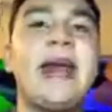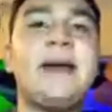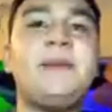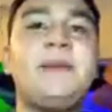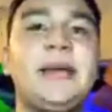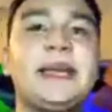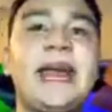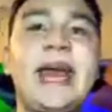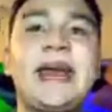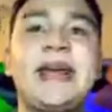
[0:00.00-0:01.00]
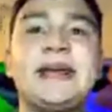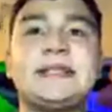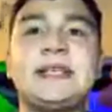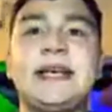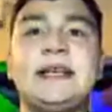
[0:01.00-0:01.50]
being gay
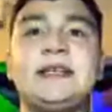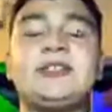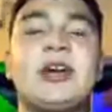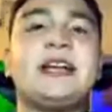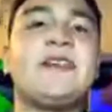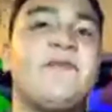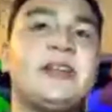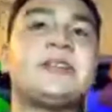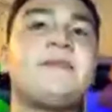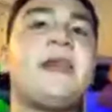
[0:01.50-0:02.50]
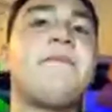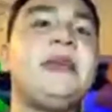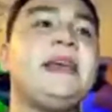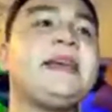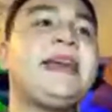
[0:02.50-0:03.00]
is he's trying to convince him that
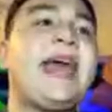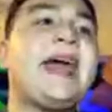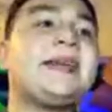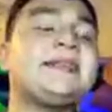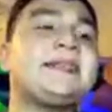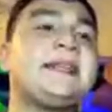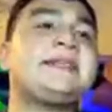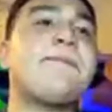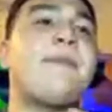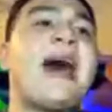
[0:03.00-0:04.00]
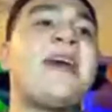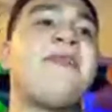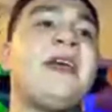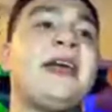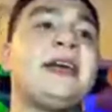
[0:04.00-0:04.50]
being gay is a bad
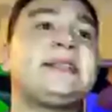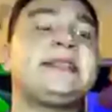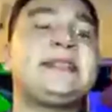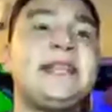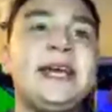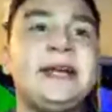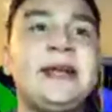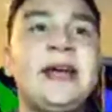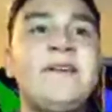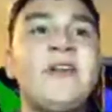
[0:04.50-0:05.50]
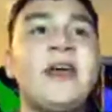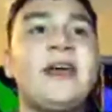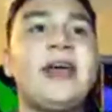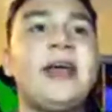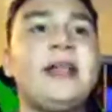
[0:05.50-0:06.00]
thing. It's a sin,
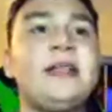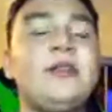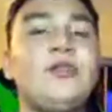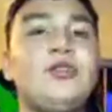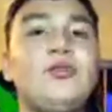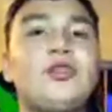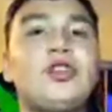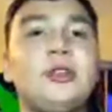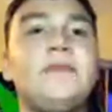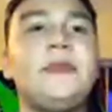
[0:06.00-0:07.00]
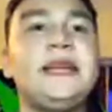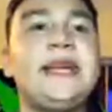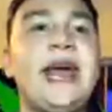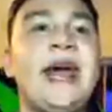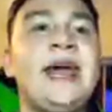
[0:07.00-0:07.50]
and you shouldn't be
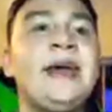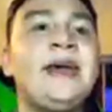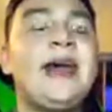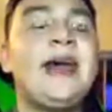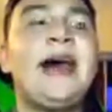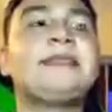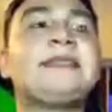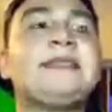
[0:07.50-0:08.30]
gay. As